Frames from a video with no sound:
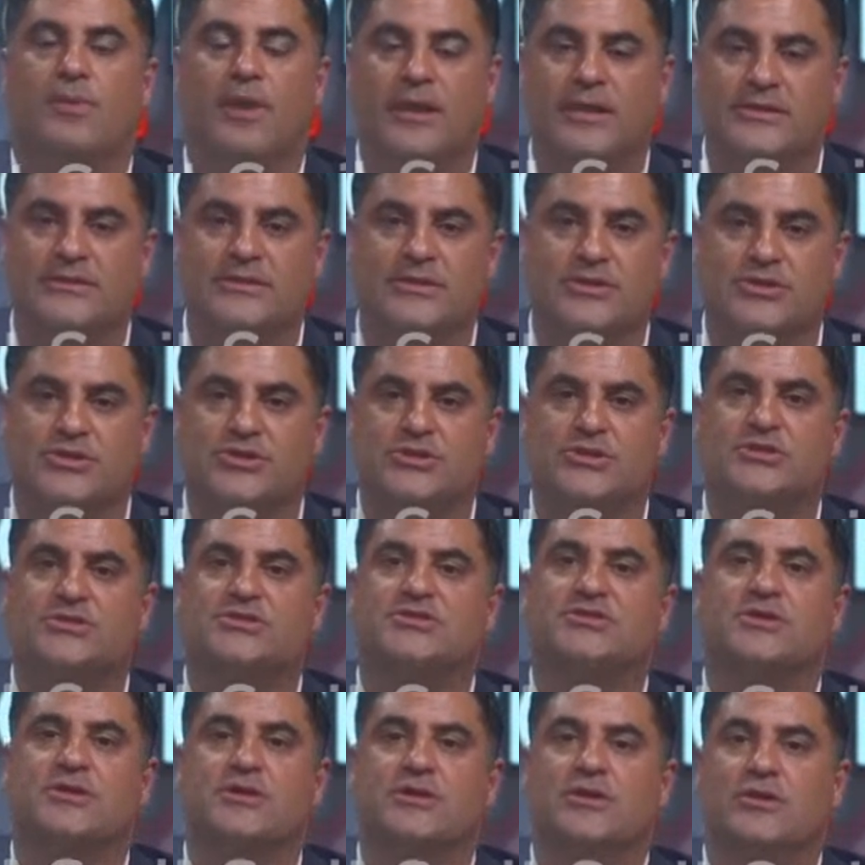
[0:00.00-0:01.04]

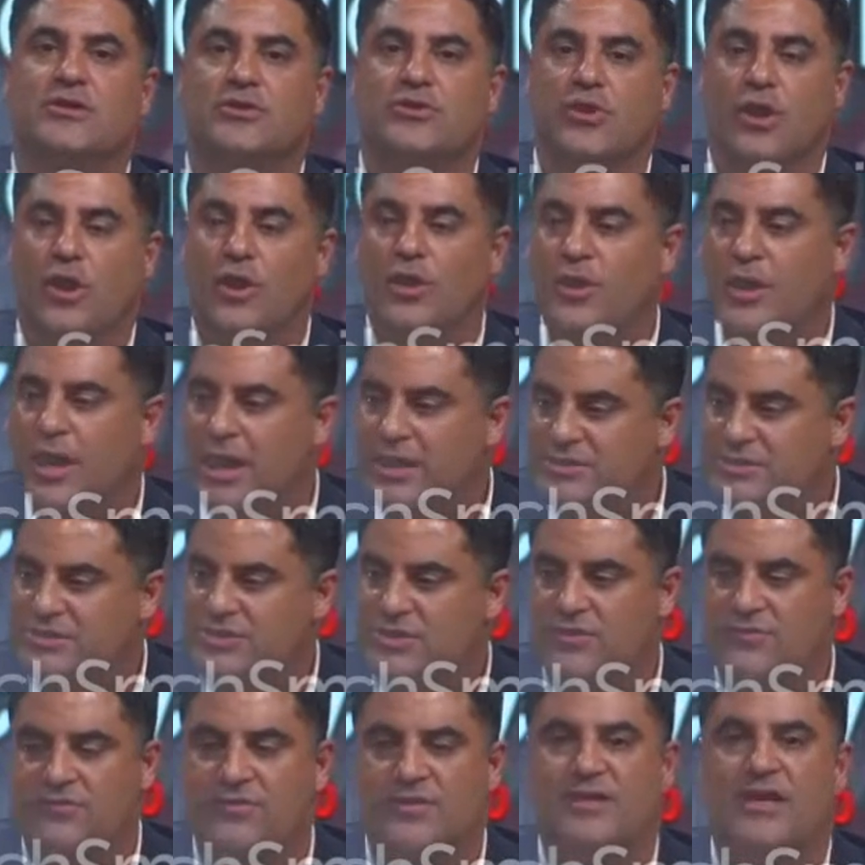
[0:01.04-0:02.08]
Politicians are not
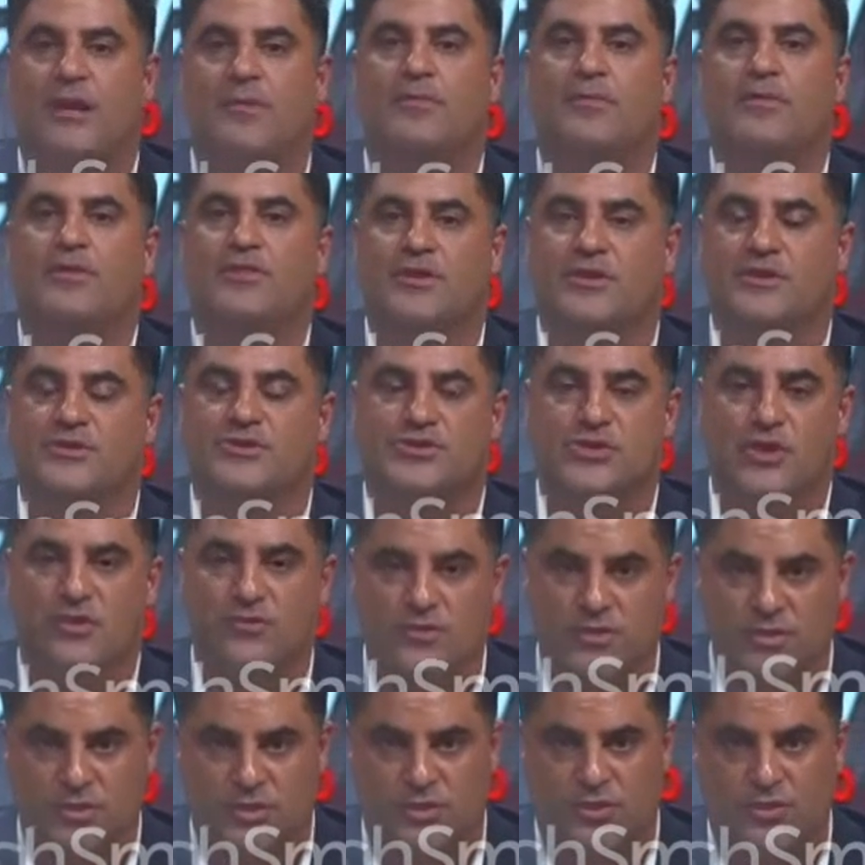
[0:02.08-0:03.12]
serving them, they're
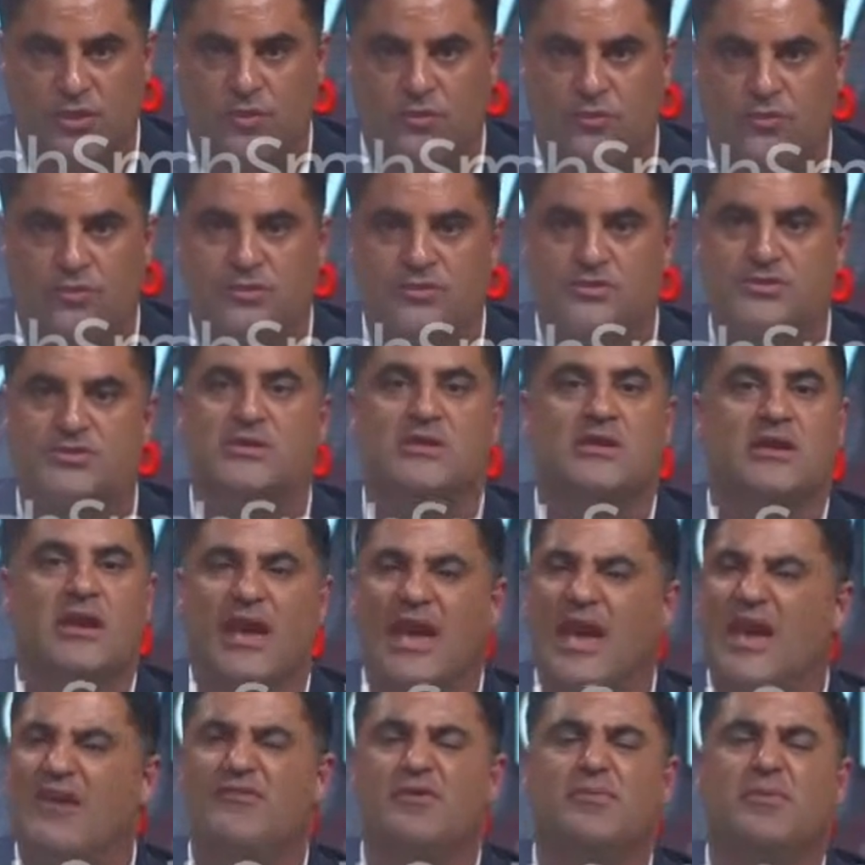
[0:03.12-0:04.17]
serving their donors.
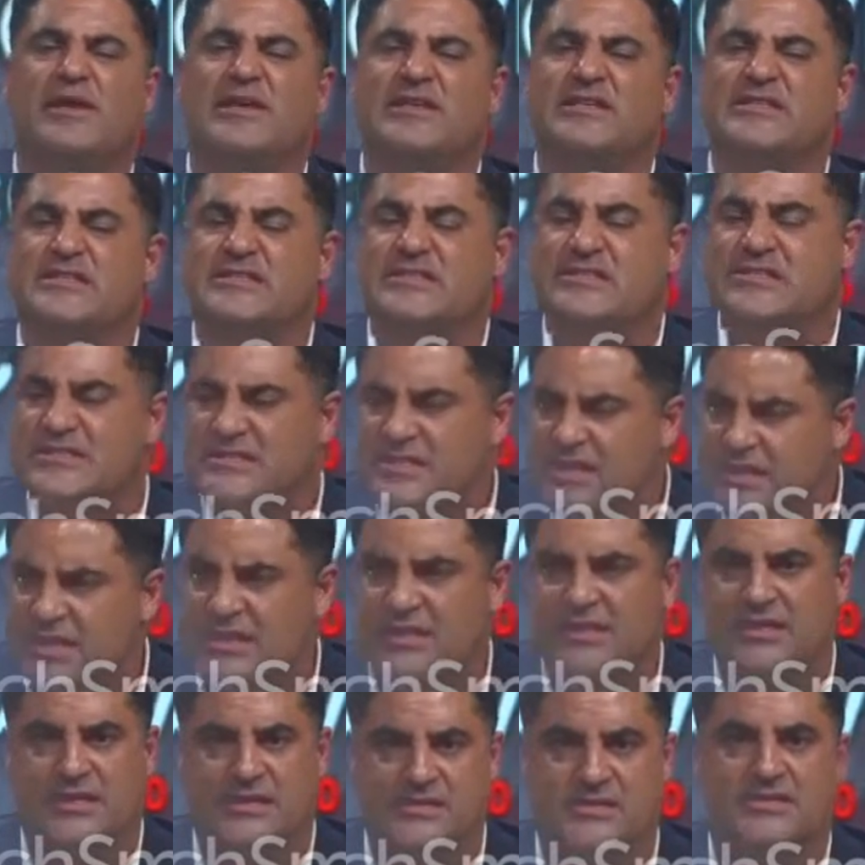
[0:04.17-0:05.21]
Everybody's sick
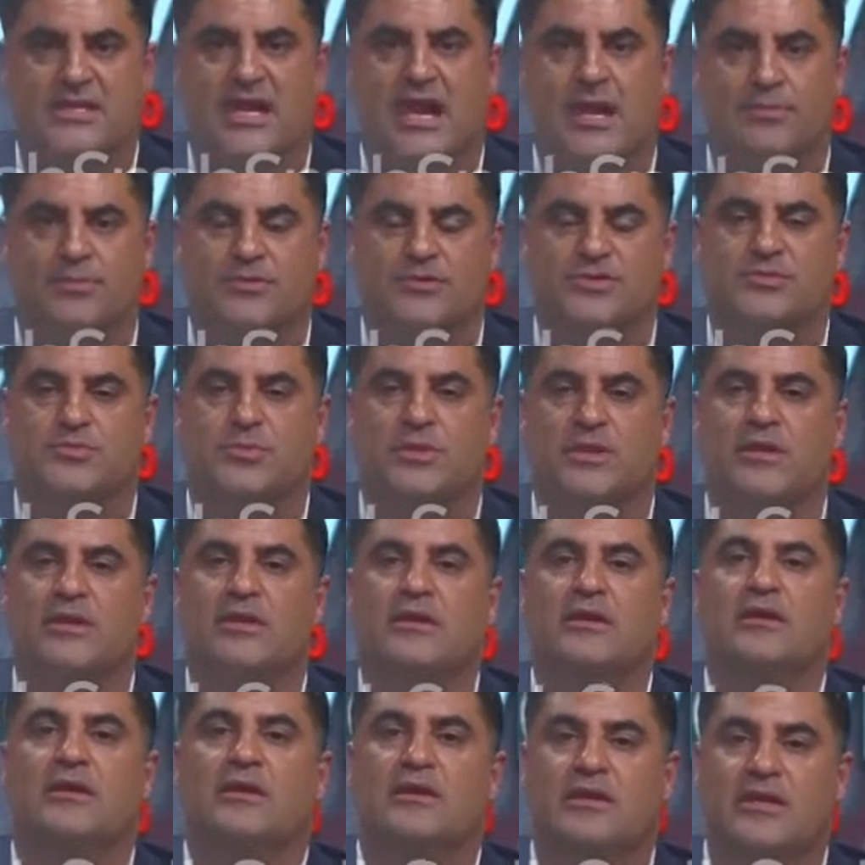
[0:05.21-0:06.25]
of the establishment.
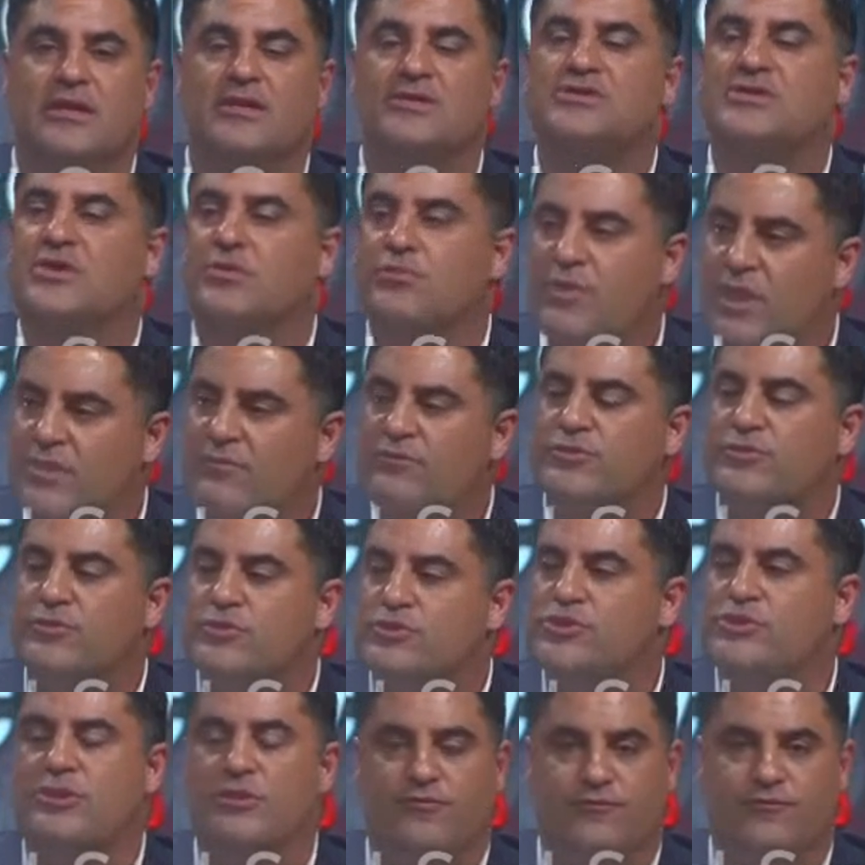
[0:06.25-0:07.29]
There's a
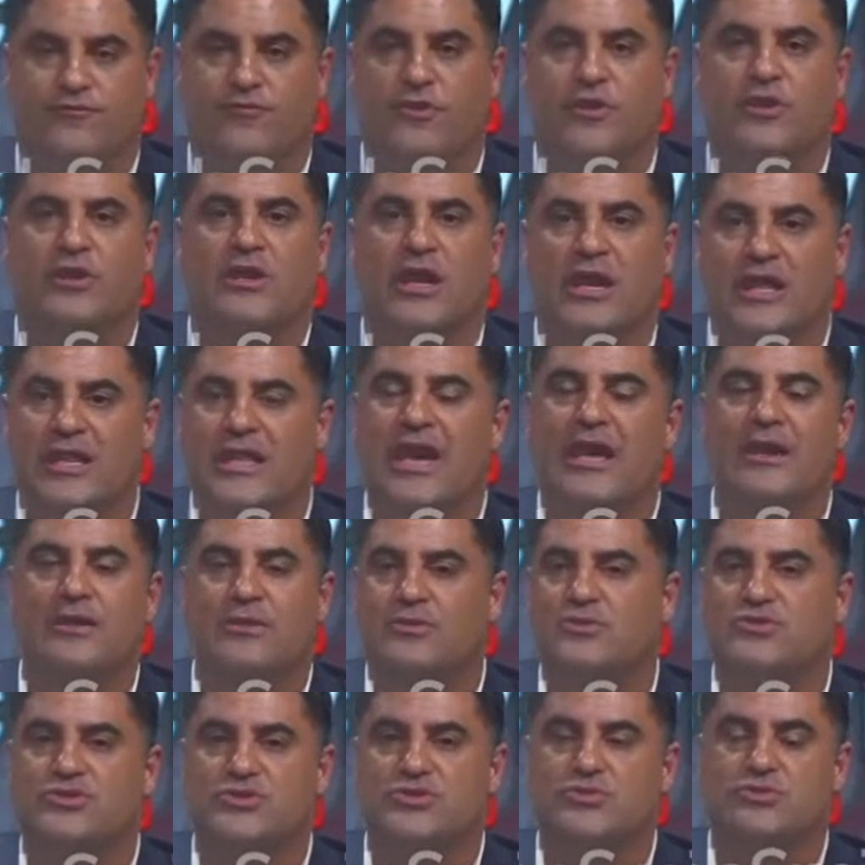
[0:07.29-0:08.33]
revolution afoot, and
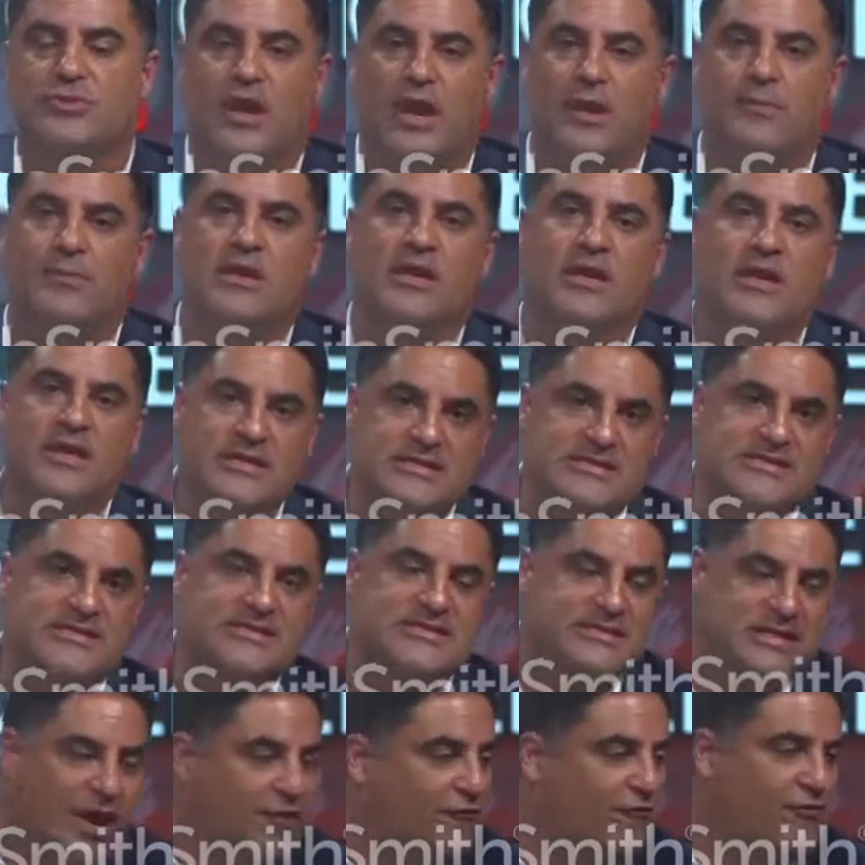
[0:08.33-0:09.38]
that tsunami is
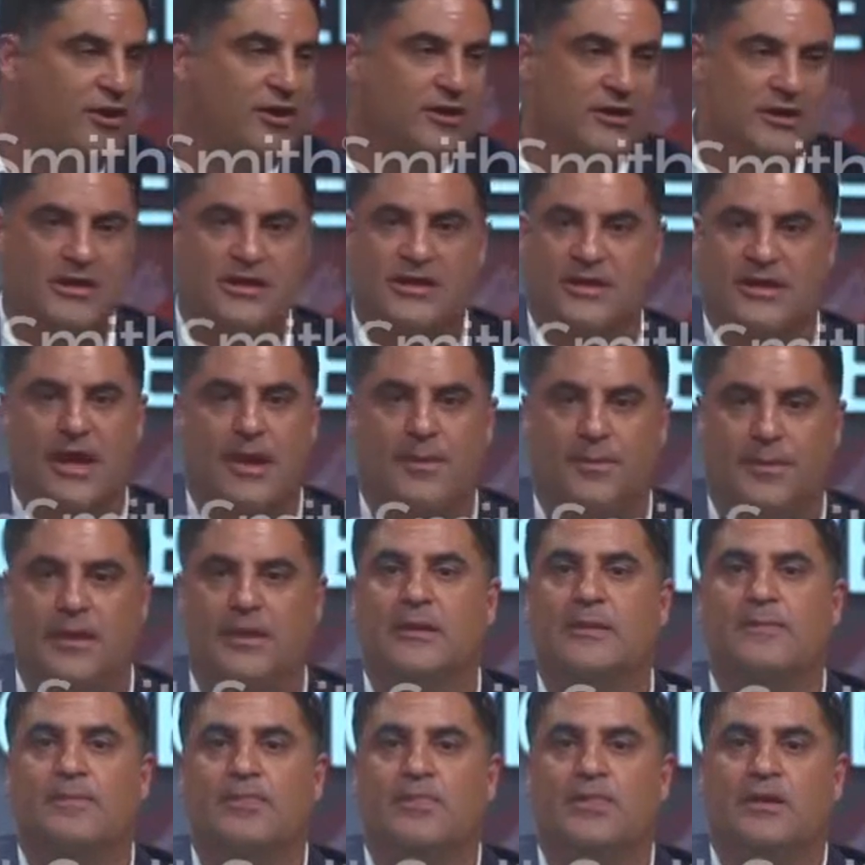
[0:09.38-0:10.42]
definitely coming.